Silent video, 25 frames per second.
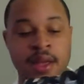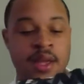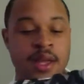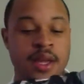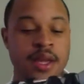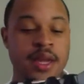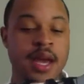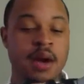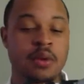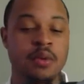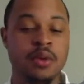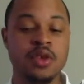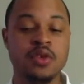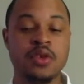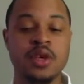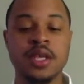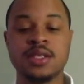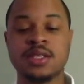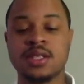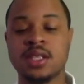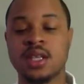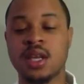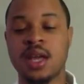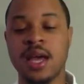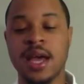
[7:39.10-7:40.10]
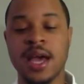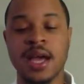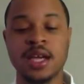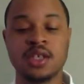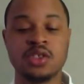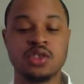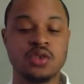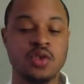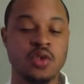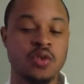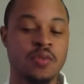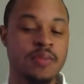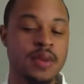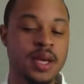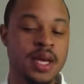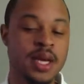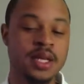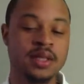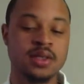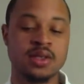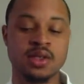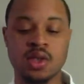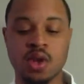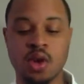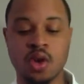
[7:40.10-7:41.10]
Now, when you get to the actual
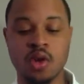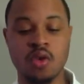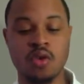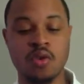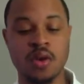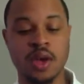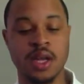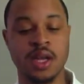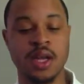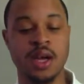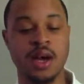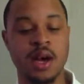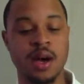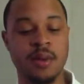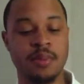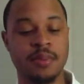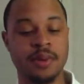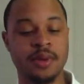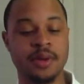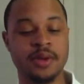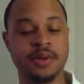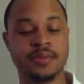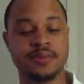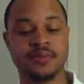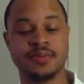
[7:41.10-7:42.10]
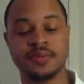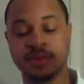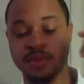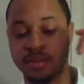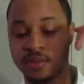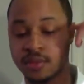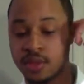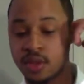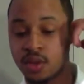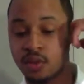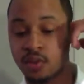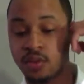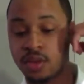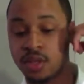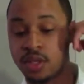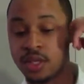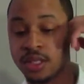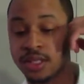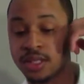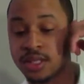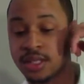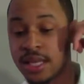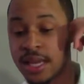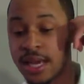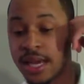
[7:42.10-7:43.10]
midsole and the upper, you get
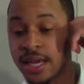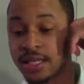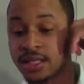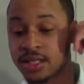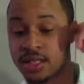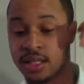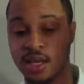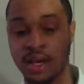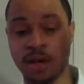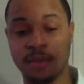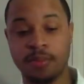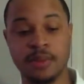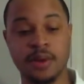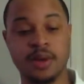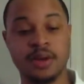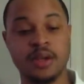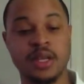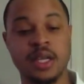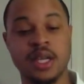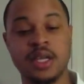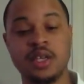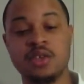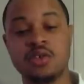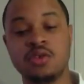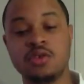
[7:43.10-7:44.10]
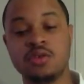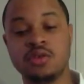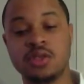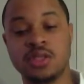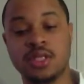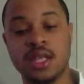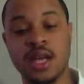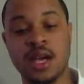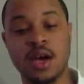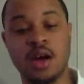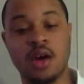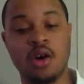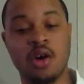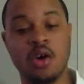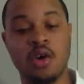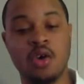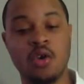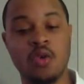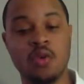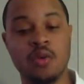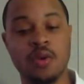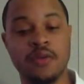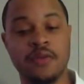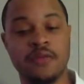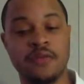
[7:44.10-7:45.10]
the actual upper, they use that whole
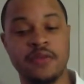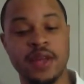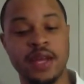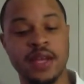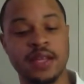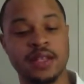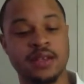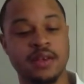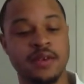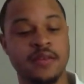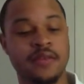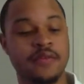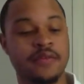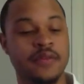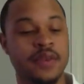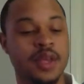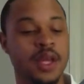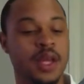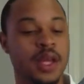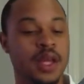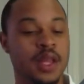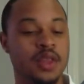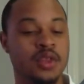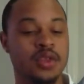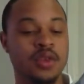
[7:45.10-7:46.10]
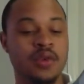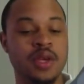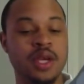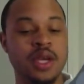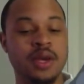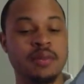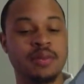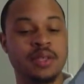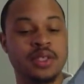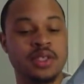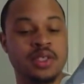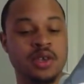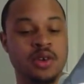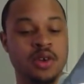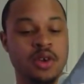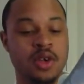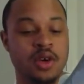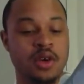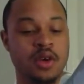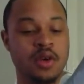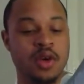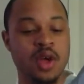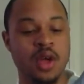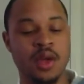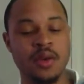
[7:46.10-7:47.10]
reflective 3M
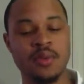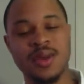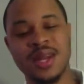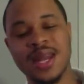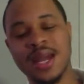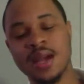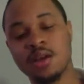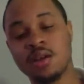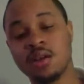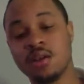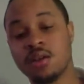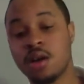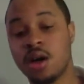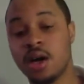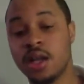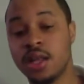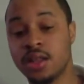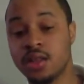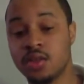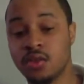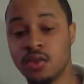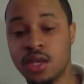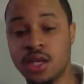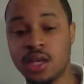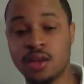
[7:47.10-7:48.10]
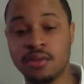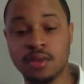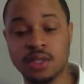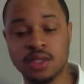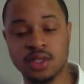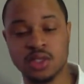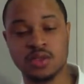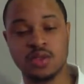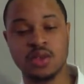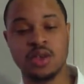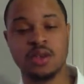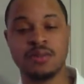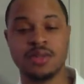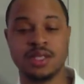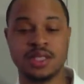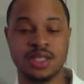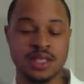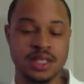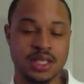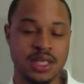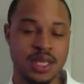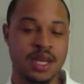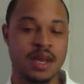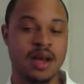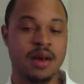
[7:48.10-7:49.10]
material. We're not going to call it 3M because 3M is
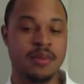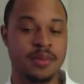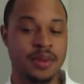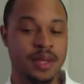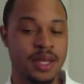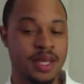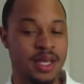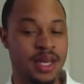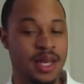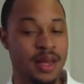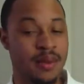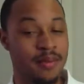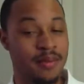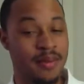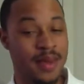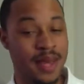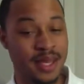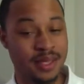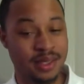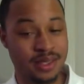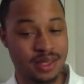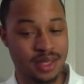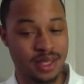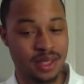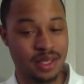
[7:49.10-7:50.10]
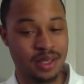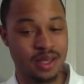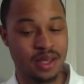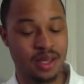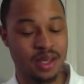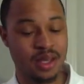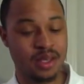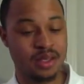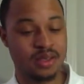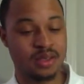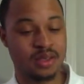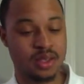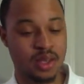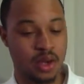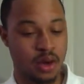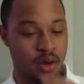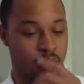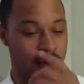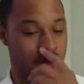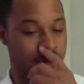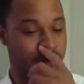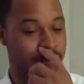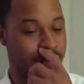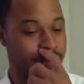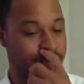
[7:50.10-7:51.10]
just a company that makes it. So